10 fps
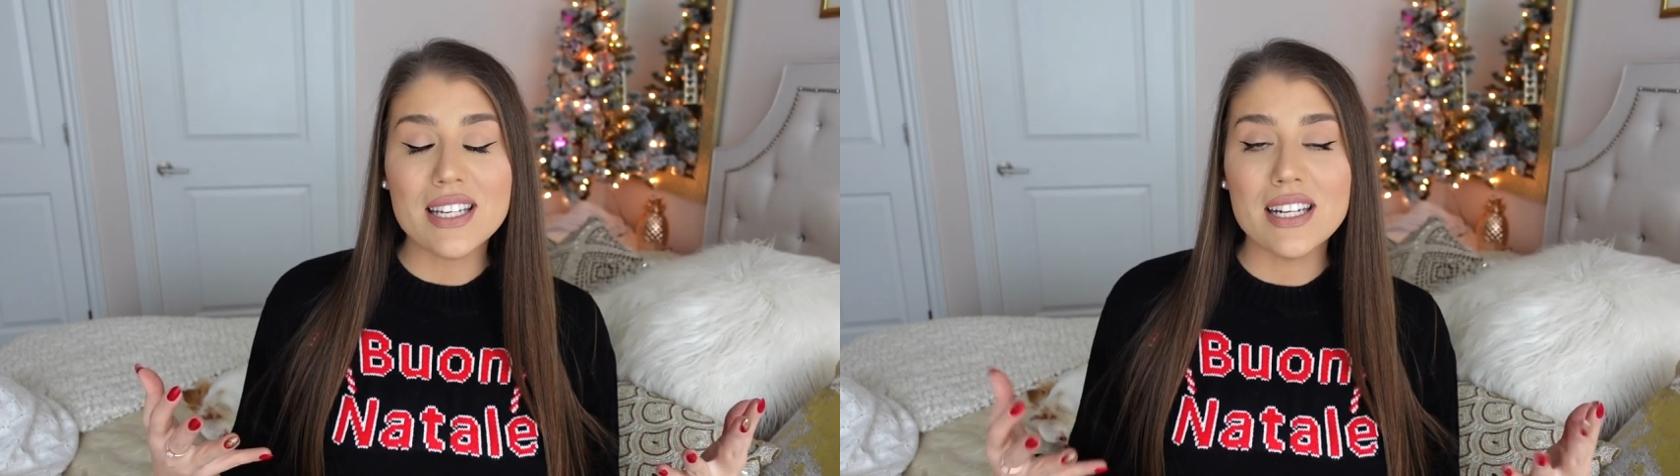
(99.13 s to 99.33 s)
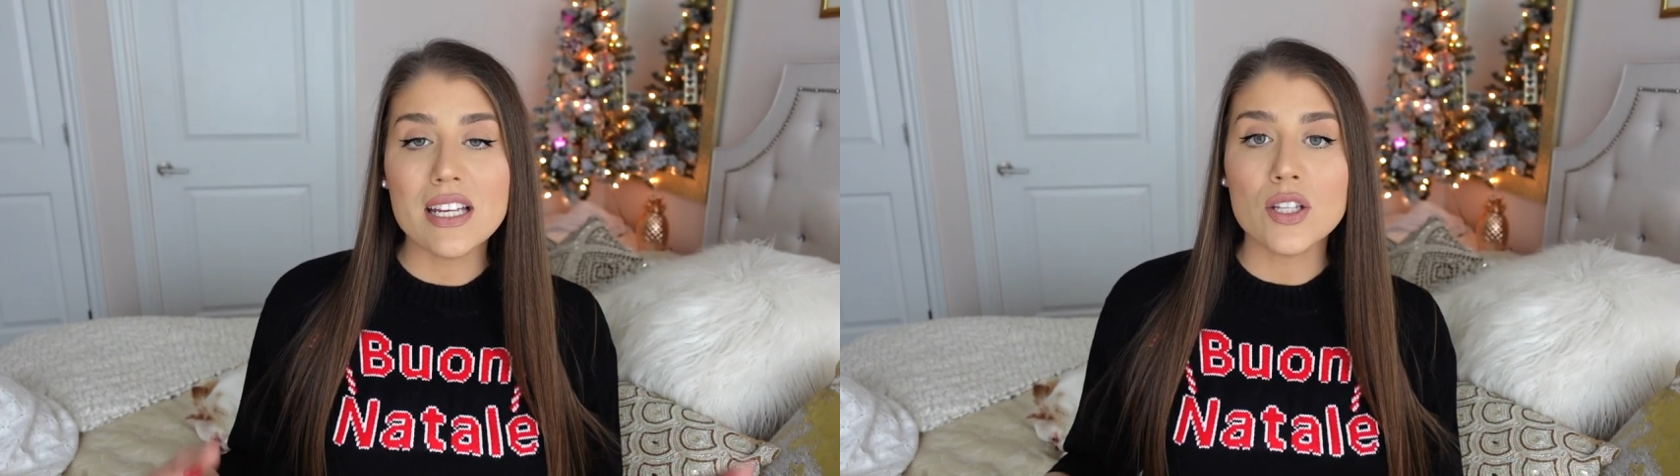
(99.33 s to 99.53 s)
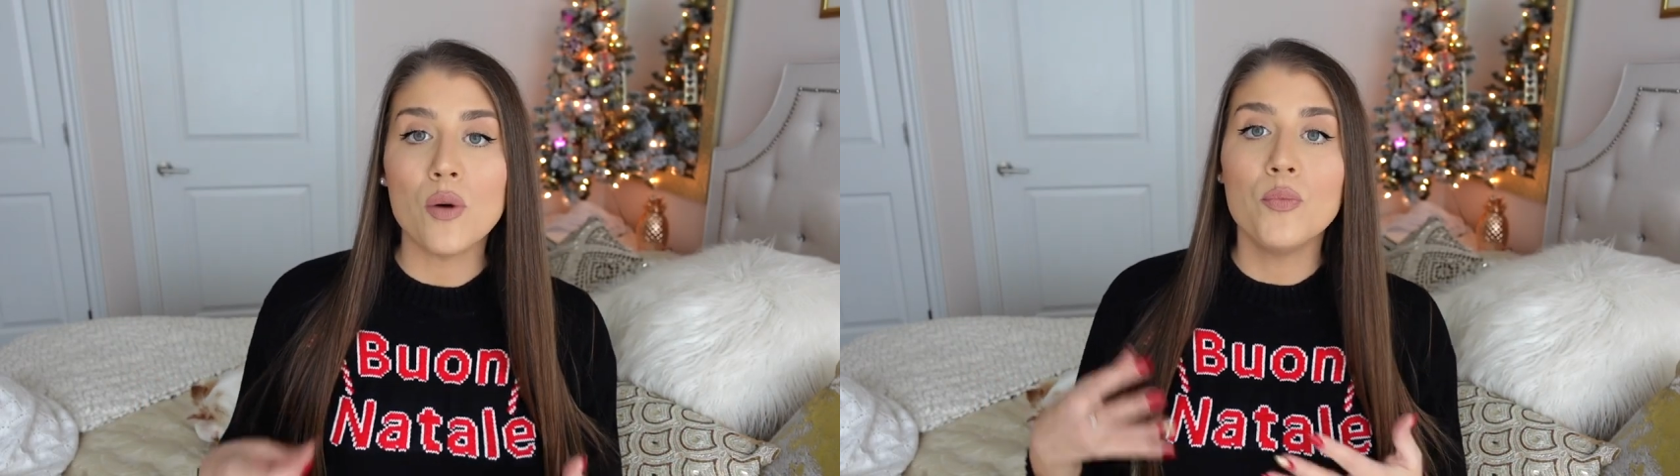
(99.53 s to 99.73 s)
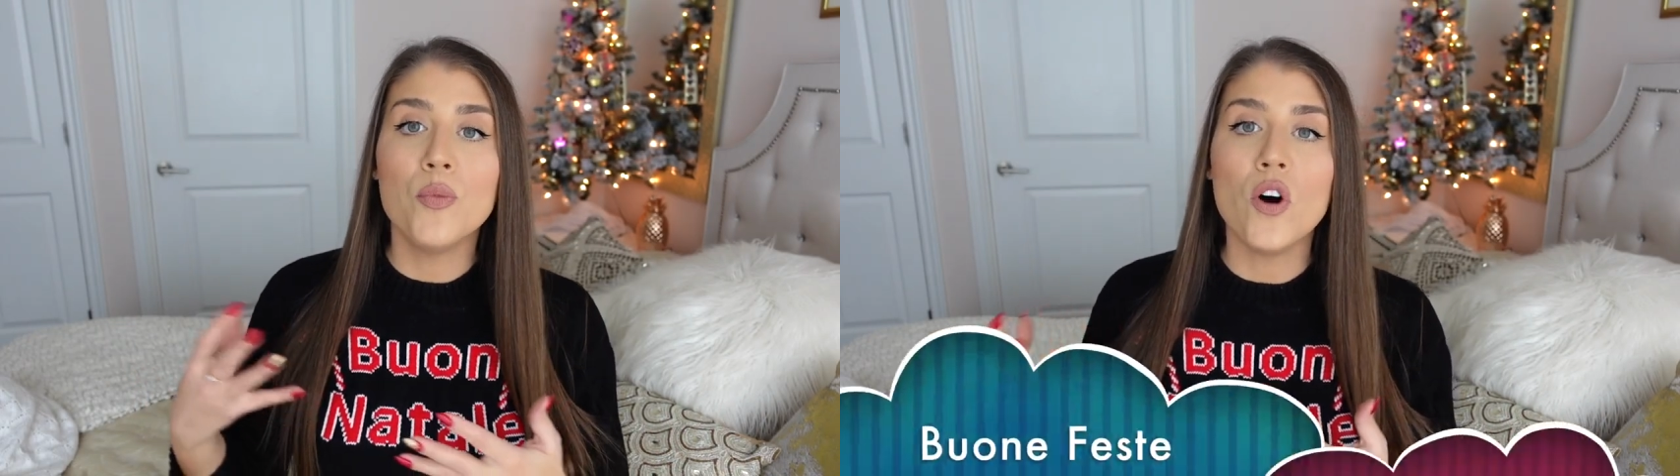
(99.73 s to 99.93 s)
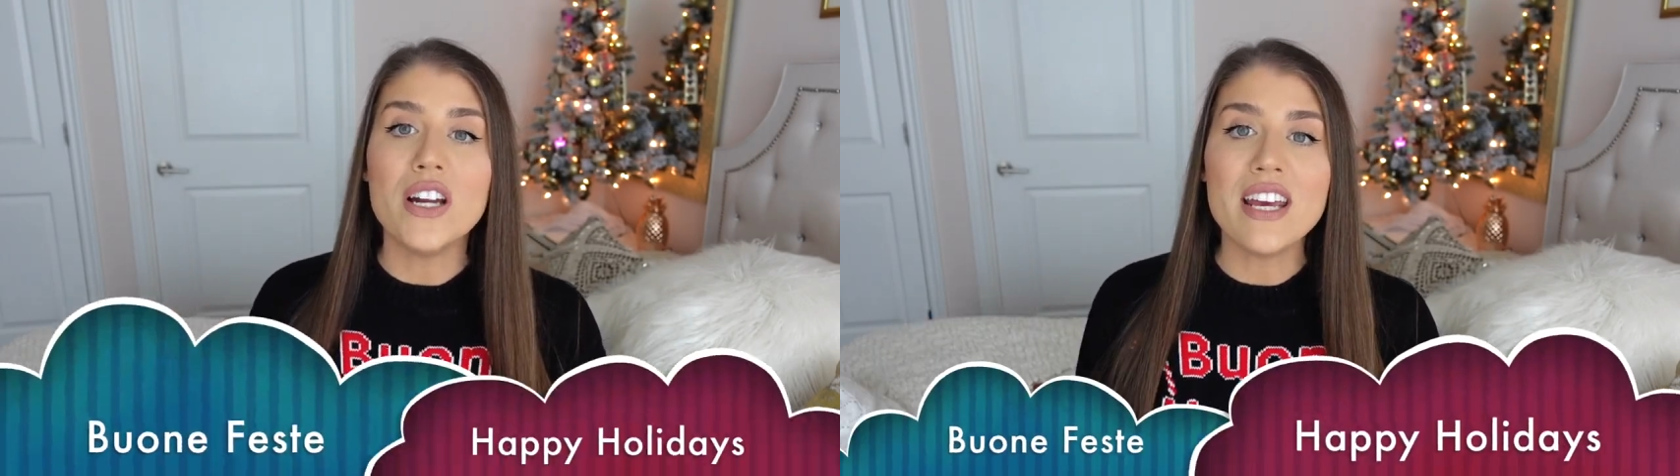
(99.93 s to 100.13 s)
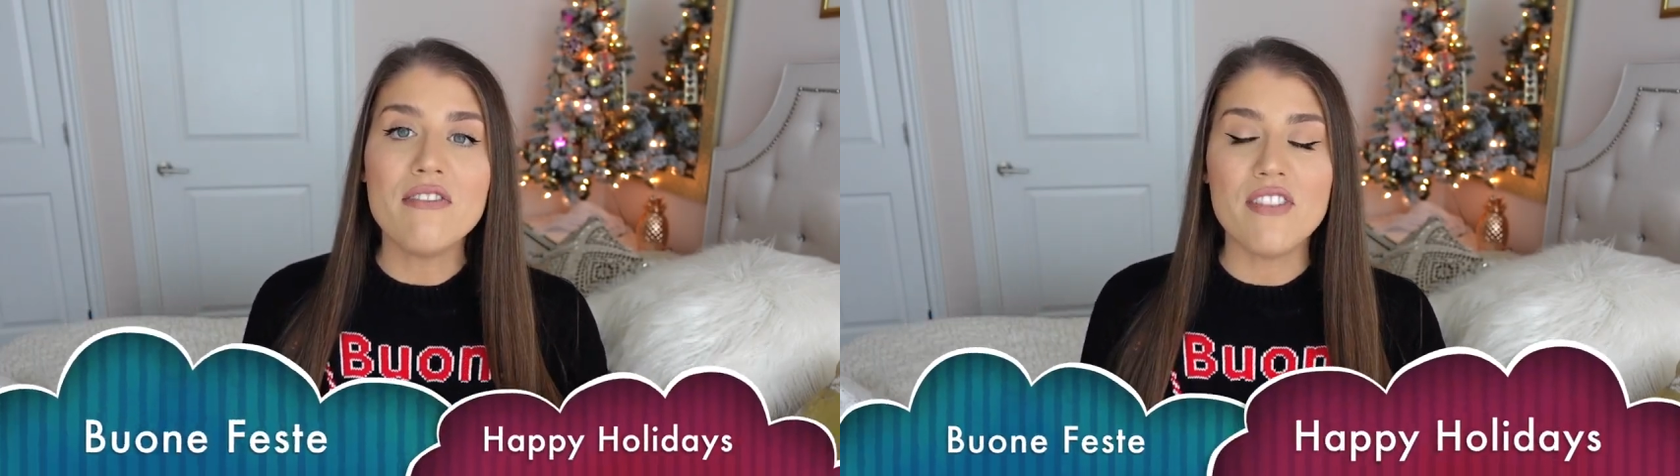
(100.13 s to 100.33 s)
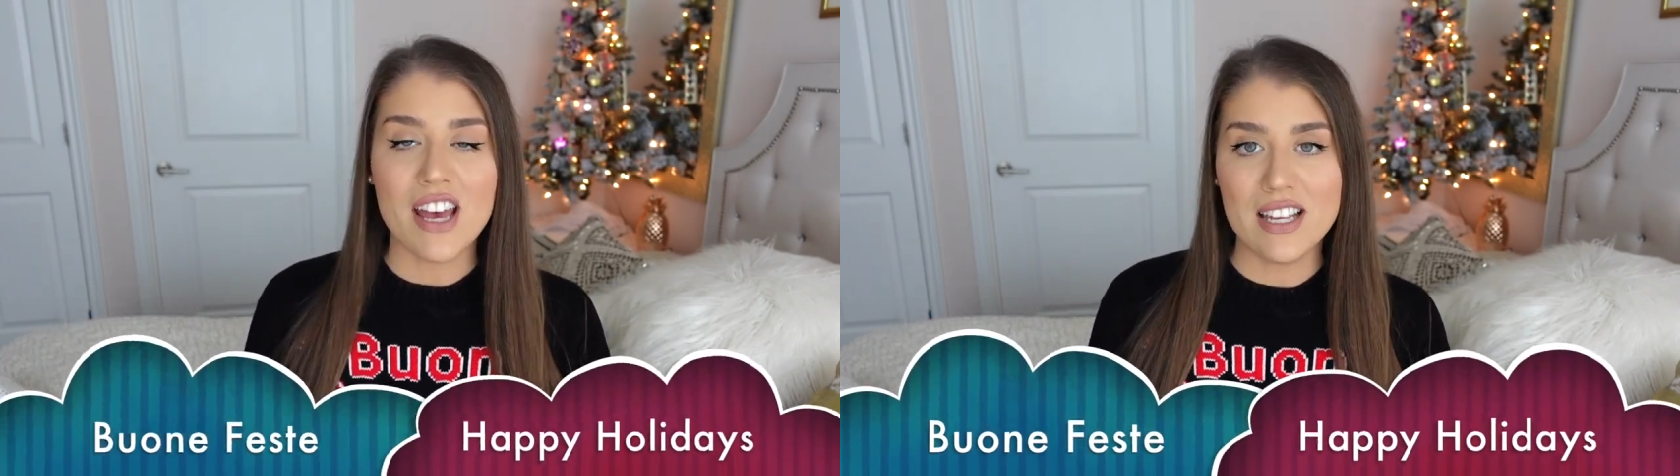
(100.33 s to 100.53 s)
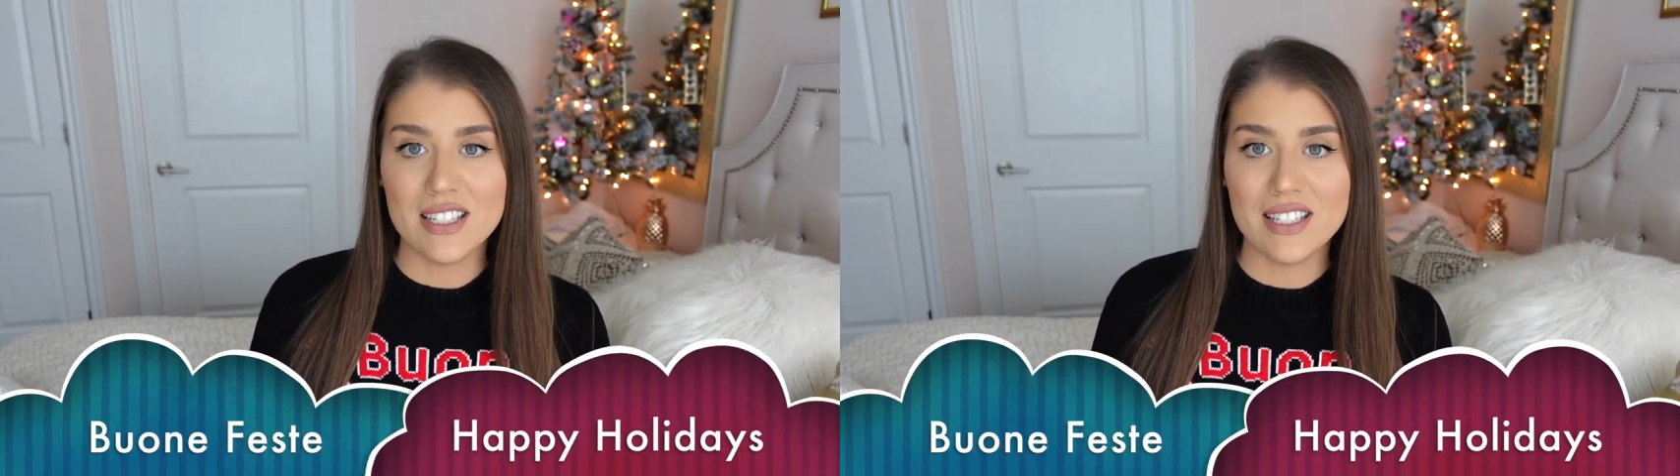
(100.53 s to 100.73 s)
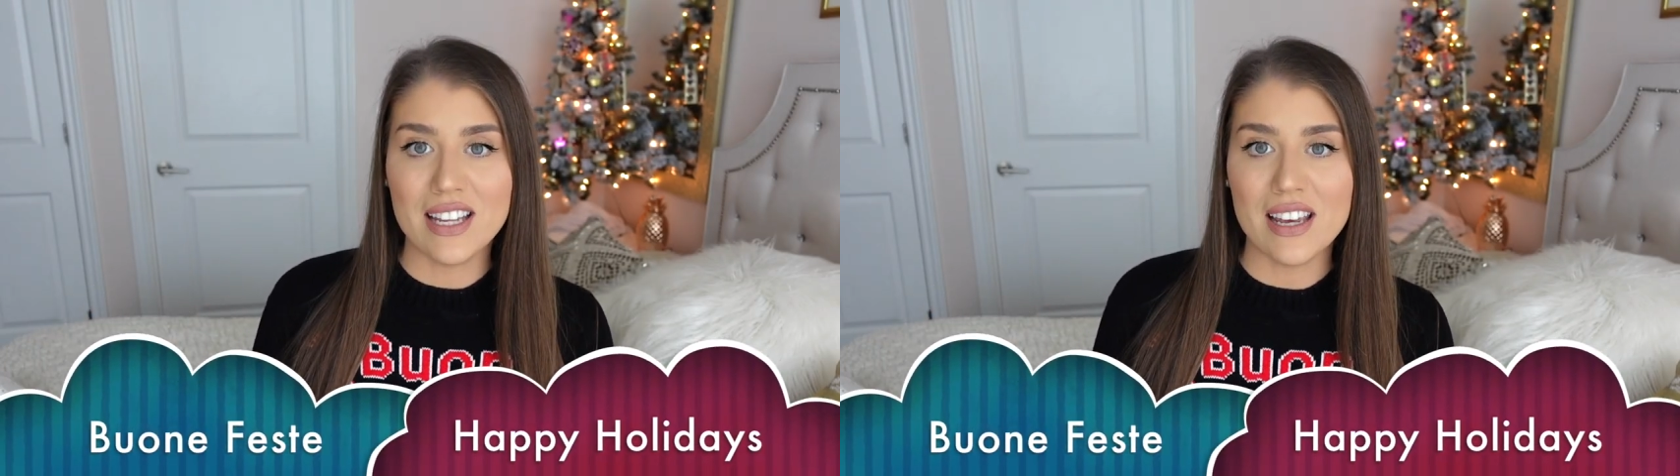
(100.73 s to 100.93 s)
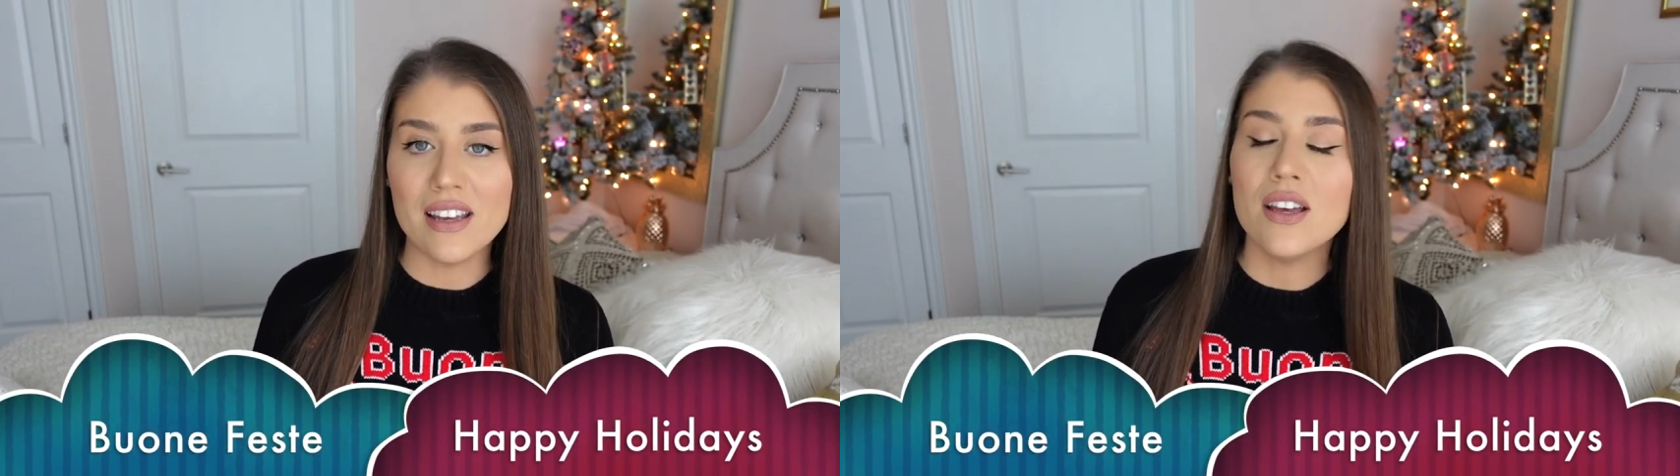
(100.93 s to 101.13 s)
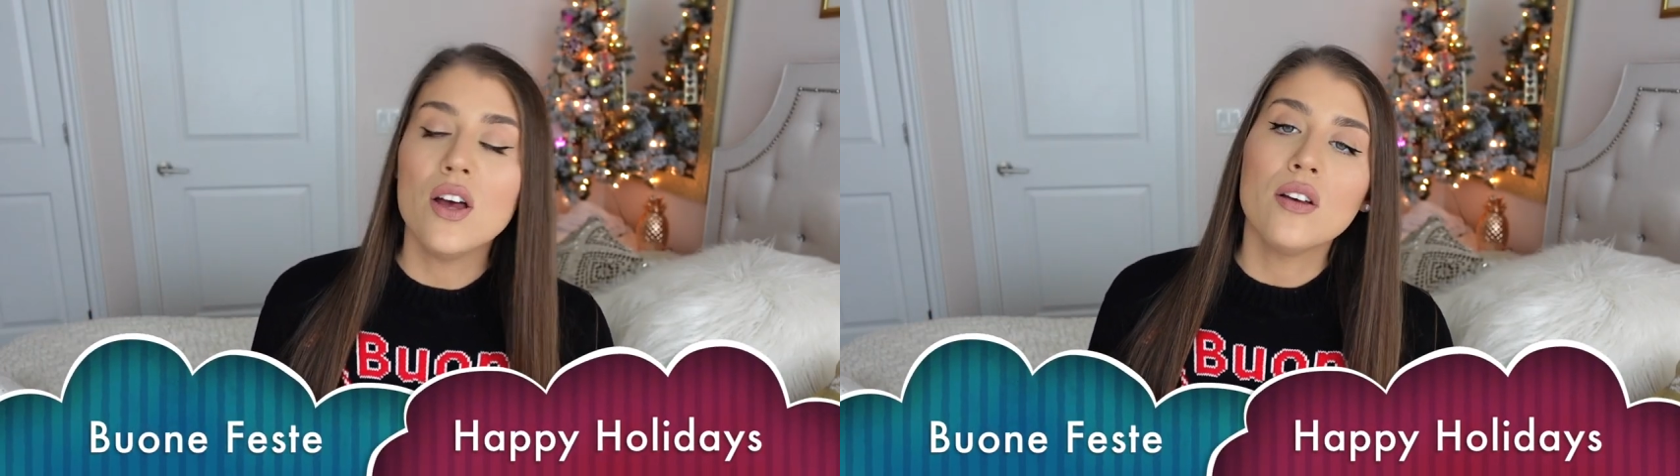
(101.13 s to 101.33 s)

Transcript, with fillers: it is Buone Feste.